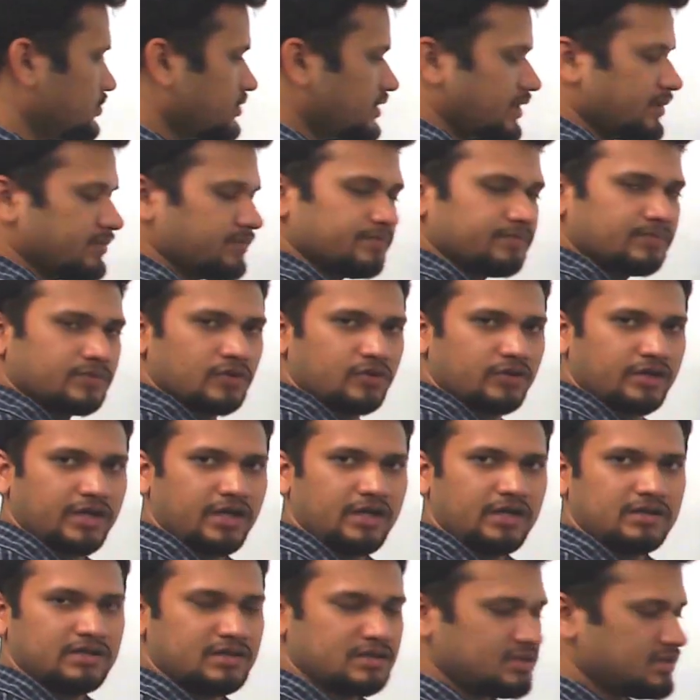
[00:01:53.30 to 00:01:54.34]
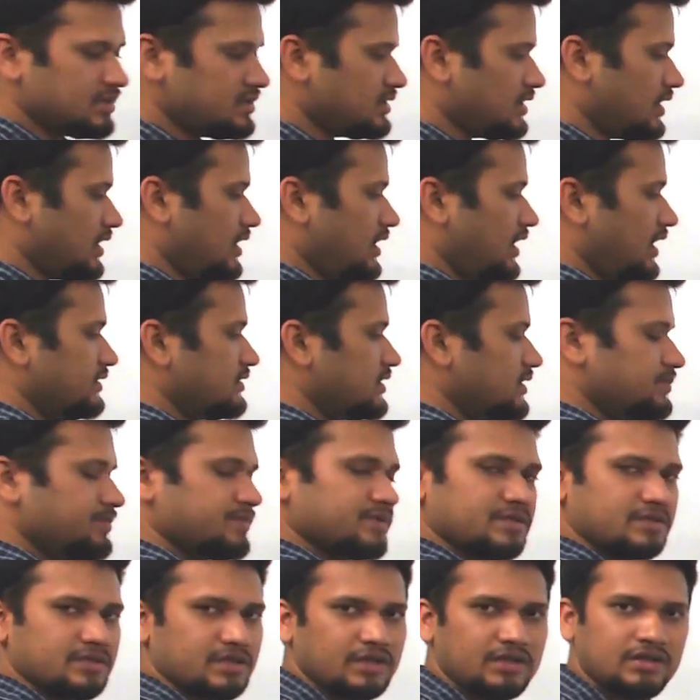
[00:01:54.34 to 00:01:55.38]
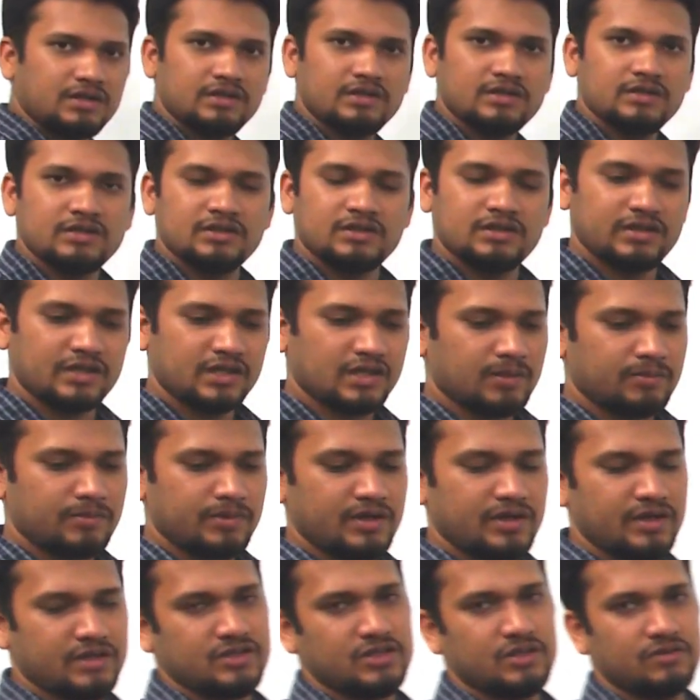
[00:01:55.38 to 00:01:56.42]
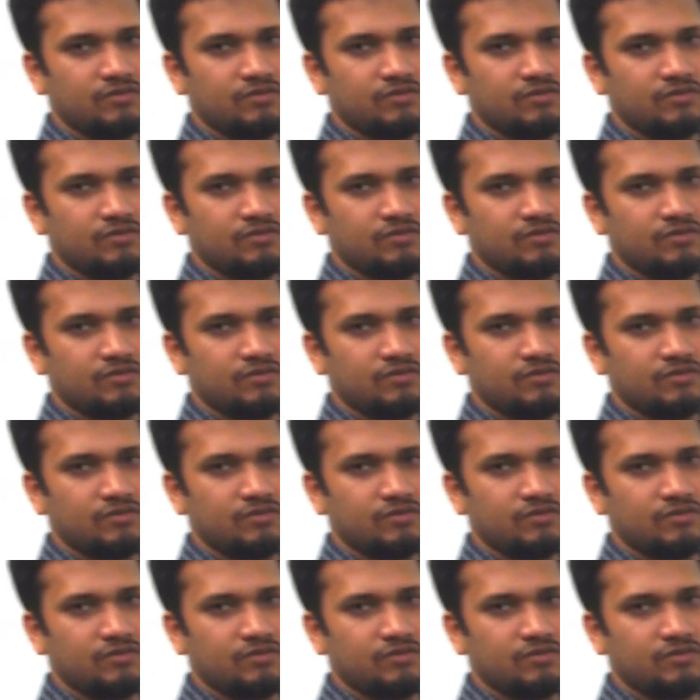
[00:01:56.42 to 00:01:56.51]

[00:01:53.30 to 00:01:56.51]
them. Okay, this is a 100% recommendation